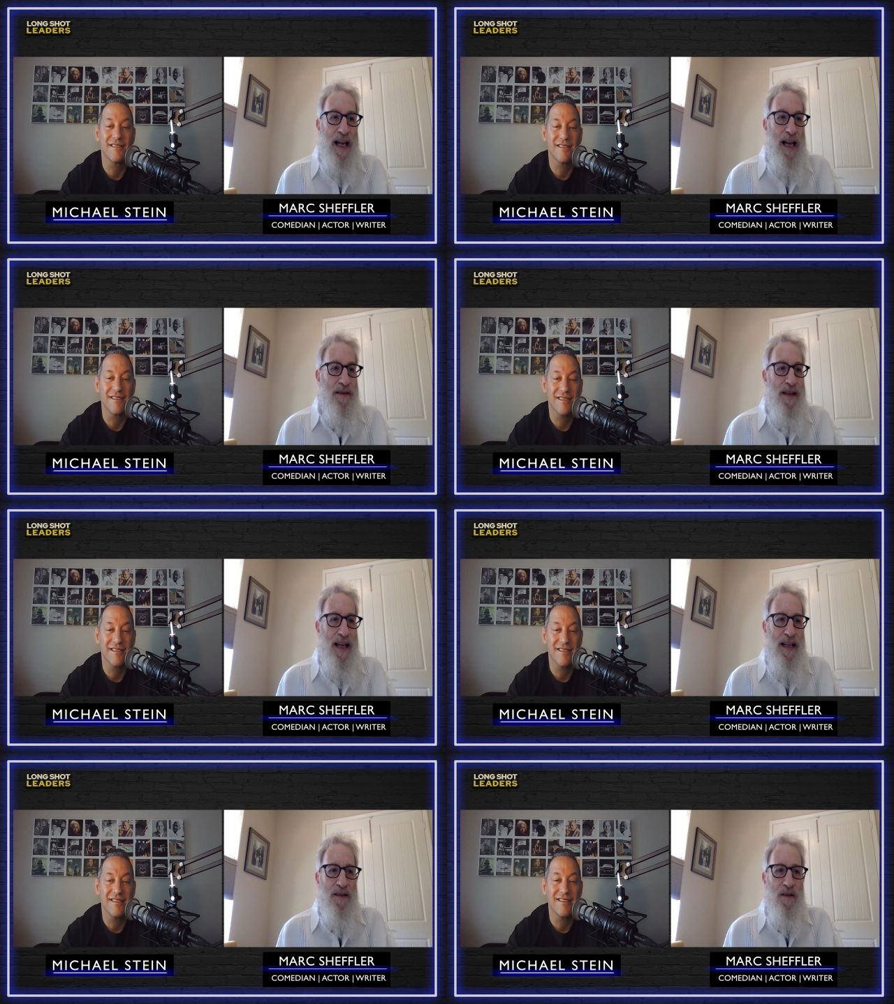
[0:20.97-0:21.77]
Speaker 1: And
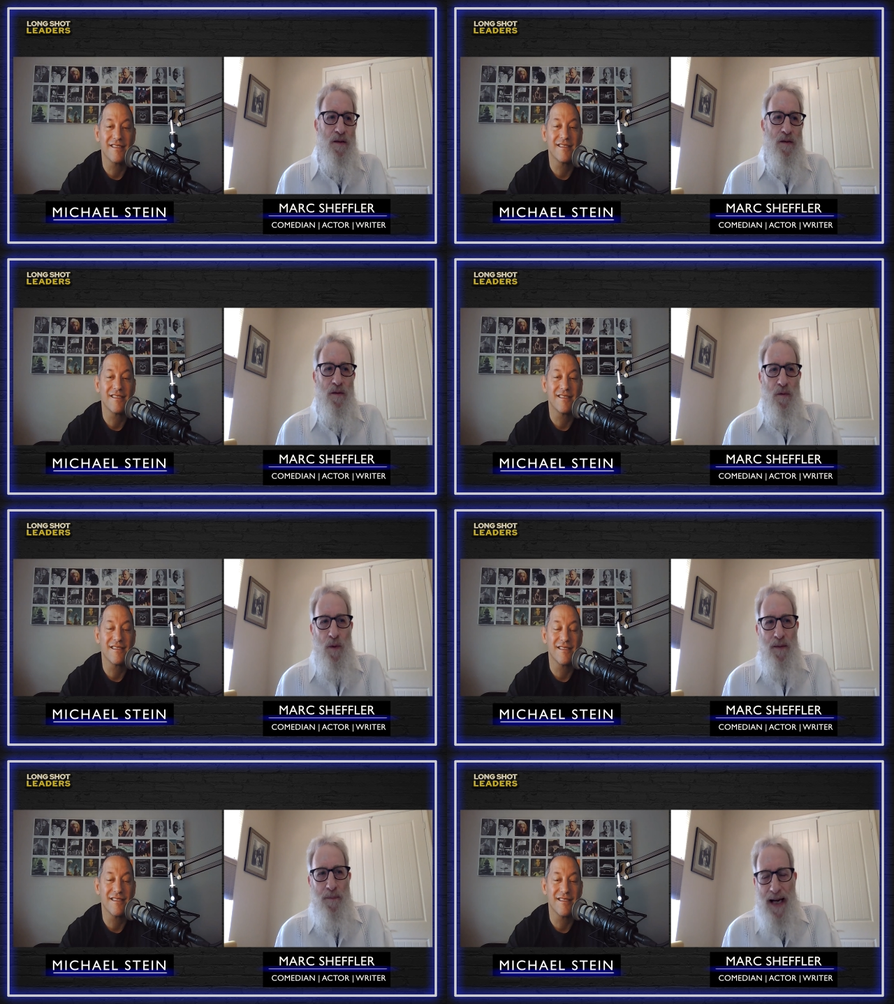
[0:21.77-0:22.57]
then
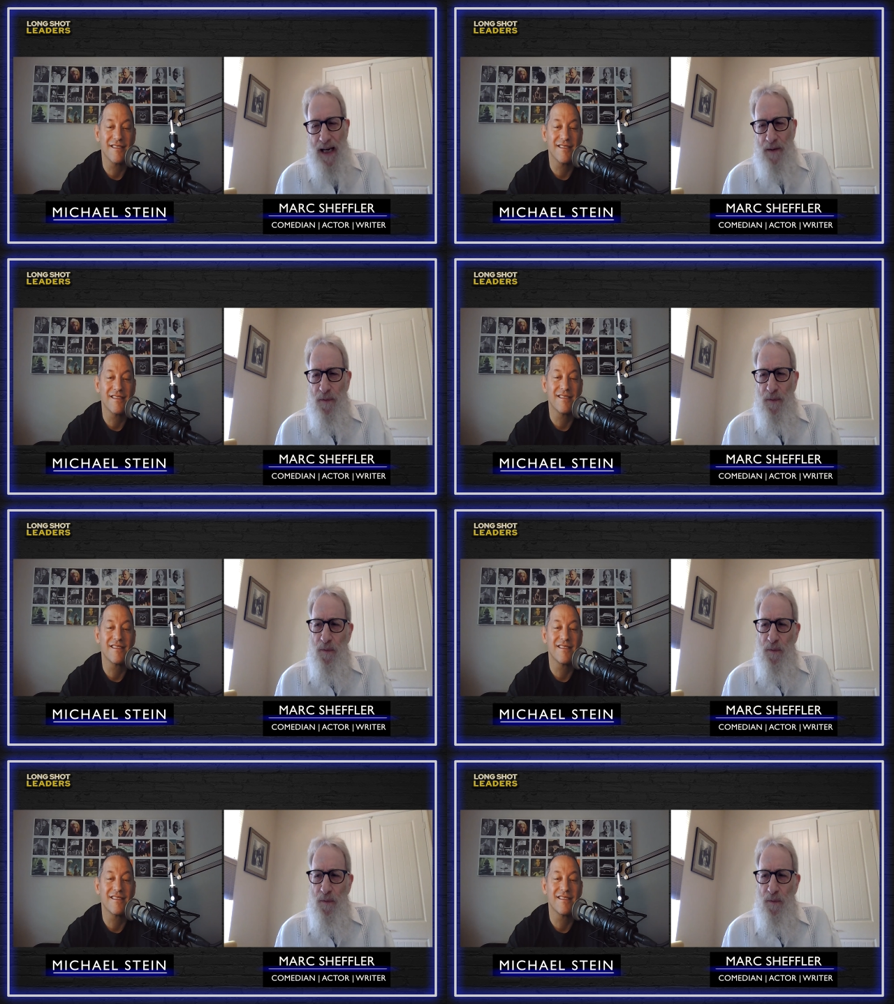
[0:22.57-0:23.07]
went back